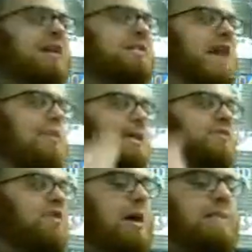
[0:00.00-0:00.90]
and stop us
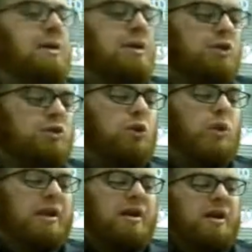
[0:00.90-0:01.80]
from
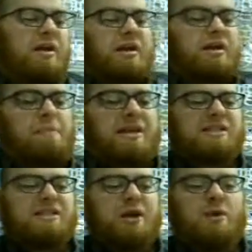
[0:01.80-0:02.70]
doing the
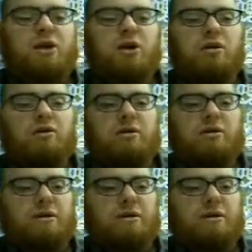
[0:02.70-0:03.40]
best that we could.